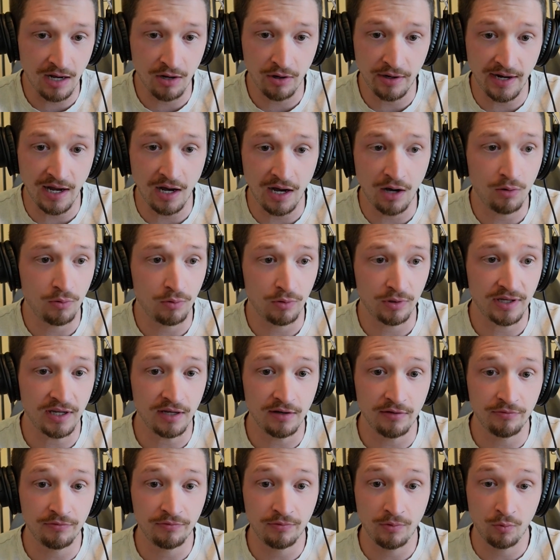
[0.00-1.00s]

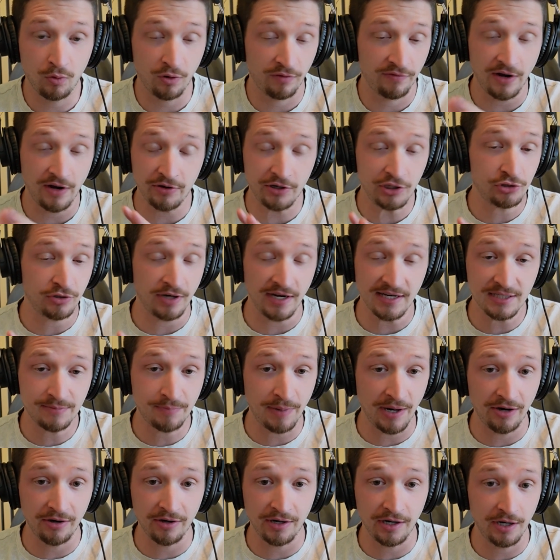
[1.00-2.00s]
We're very
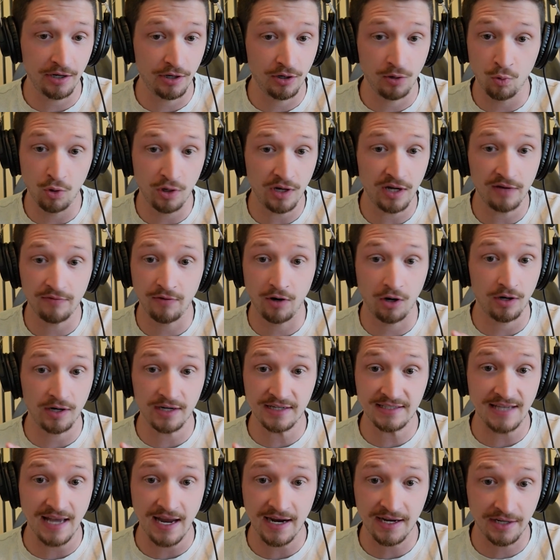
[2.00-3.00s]
transparent here, and we'll give our
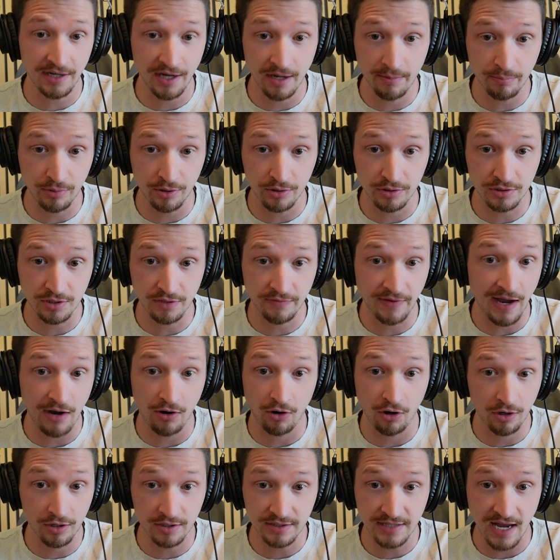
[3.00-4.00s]
exact numbers of how
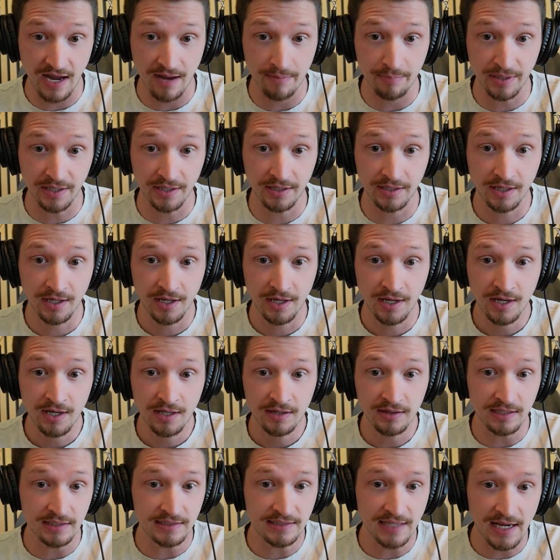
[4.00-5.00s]
ours happened.
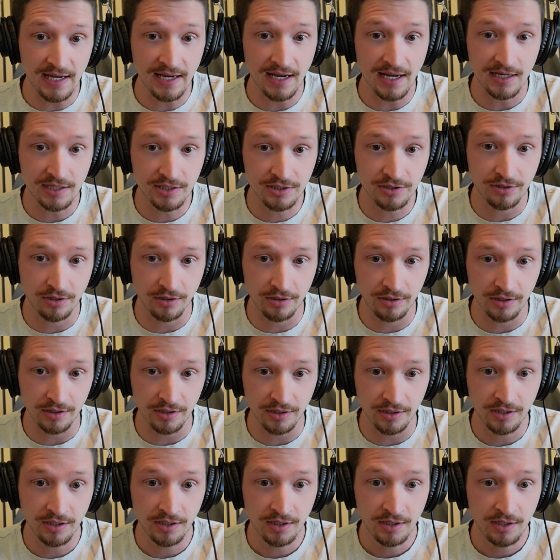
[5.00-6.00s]
The day I
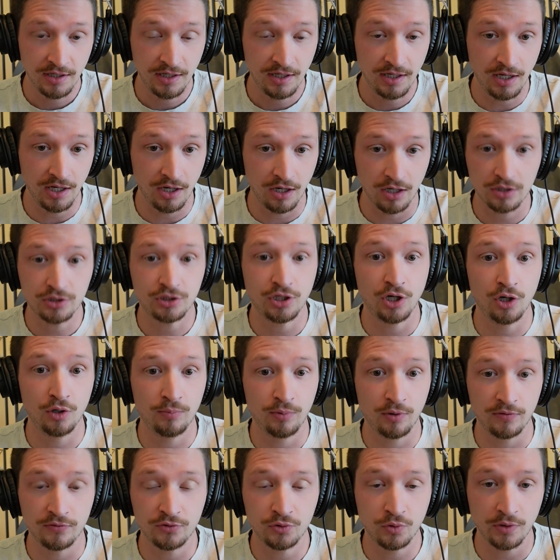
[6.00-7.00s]
started in
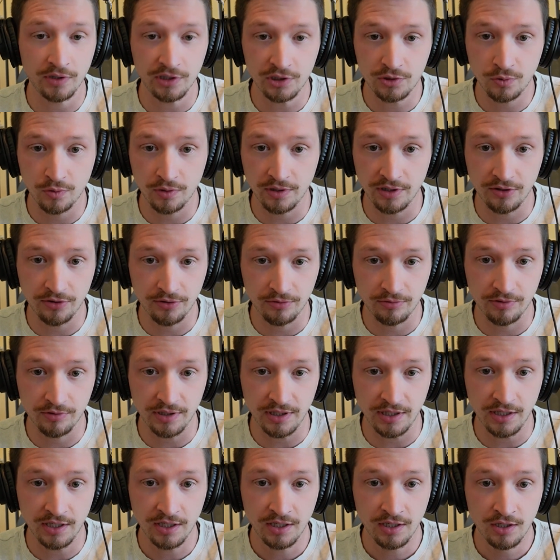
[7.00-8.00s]
October of
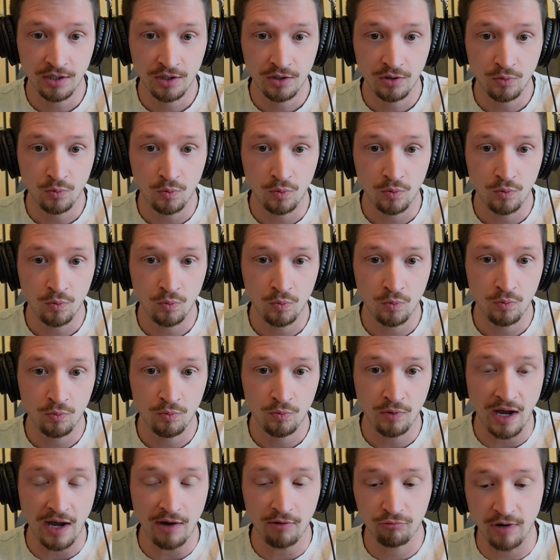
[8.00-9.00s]
2023,
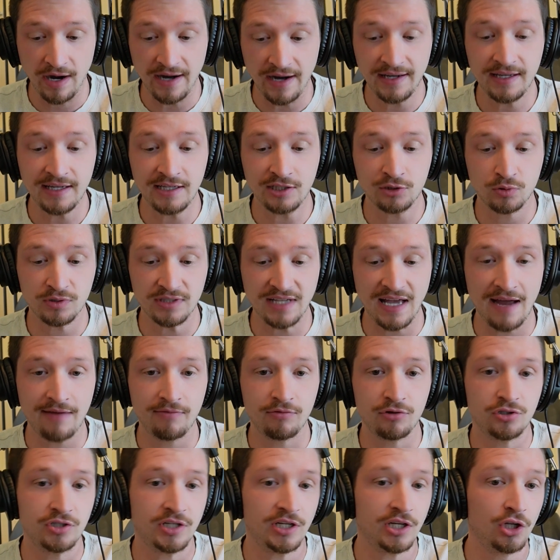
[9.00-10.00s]
Rankings was
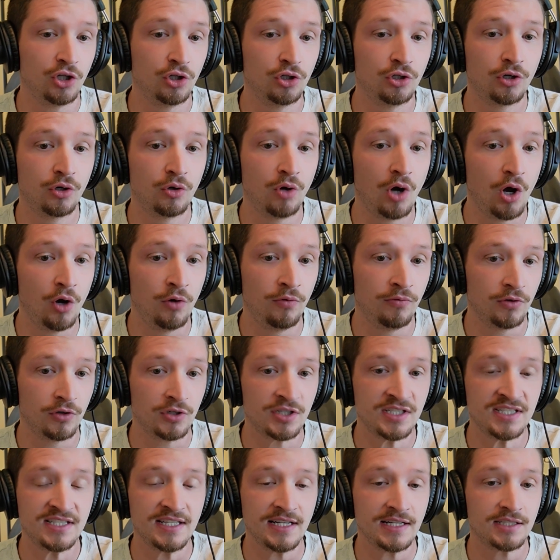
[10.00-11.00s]
averaging a little over
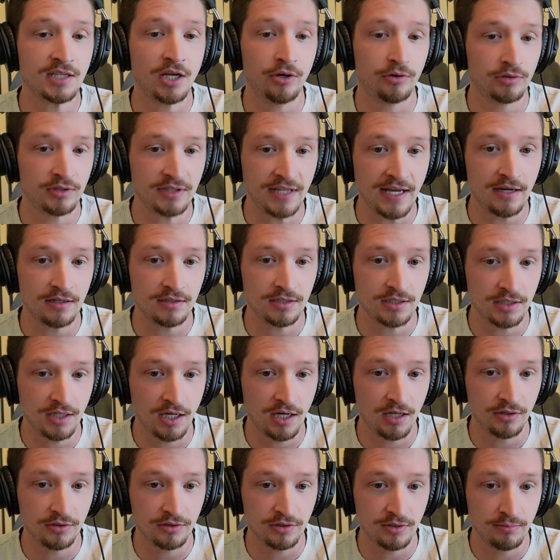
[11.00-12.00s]

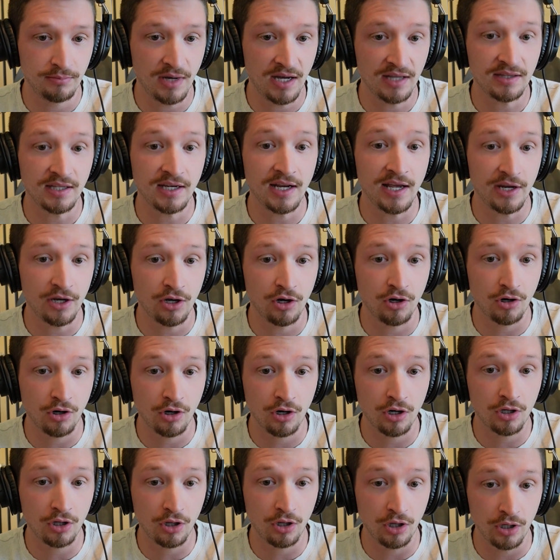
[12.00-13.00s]
$600,000 a month in
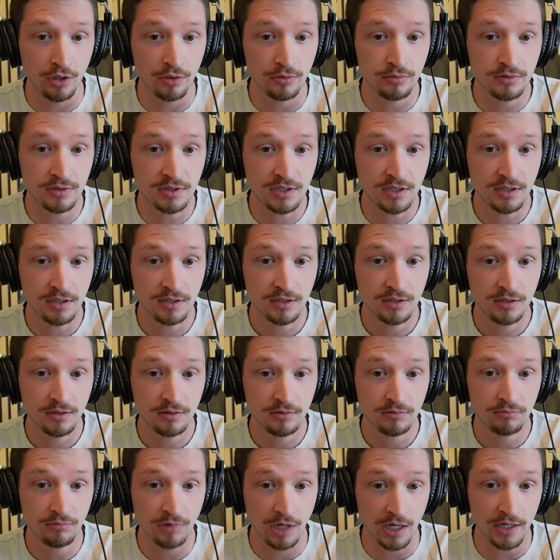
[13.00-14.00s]
ARR closed,
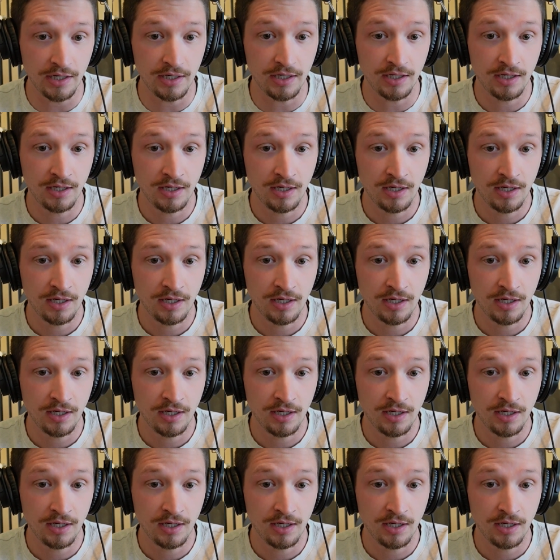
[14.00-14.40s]
right?